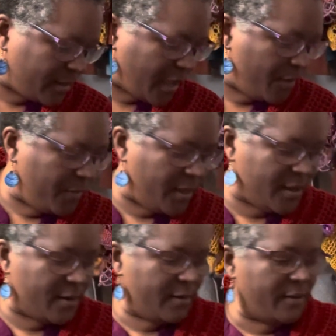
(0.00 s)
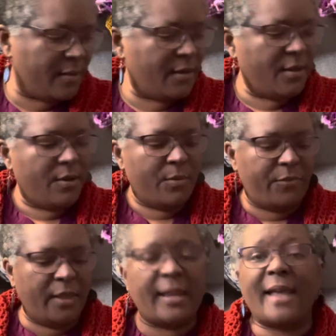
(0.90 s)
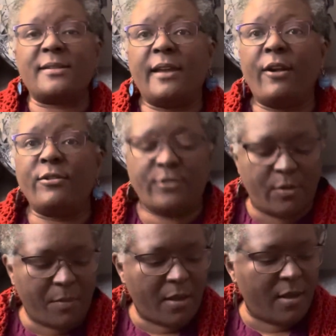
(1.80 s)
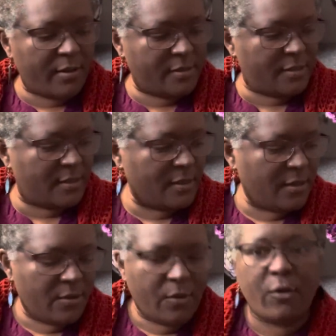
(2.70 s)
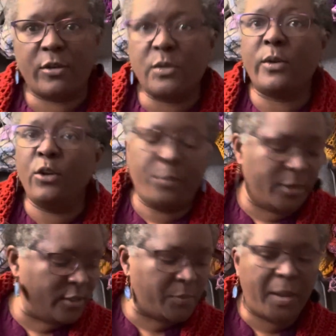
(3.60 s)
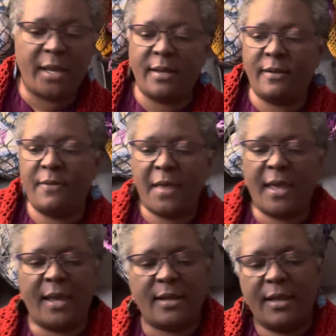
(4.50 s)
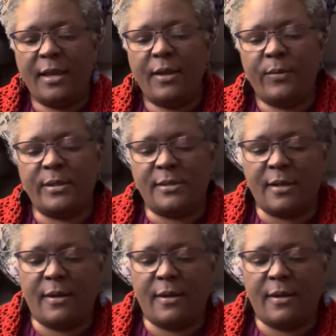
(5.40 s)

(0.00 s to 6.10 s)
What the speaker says: came in with the Alaska Hair Sew box, or someone who participated in that, was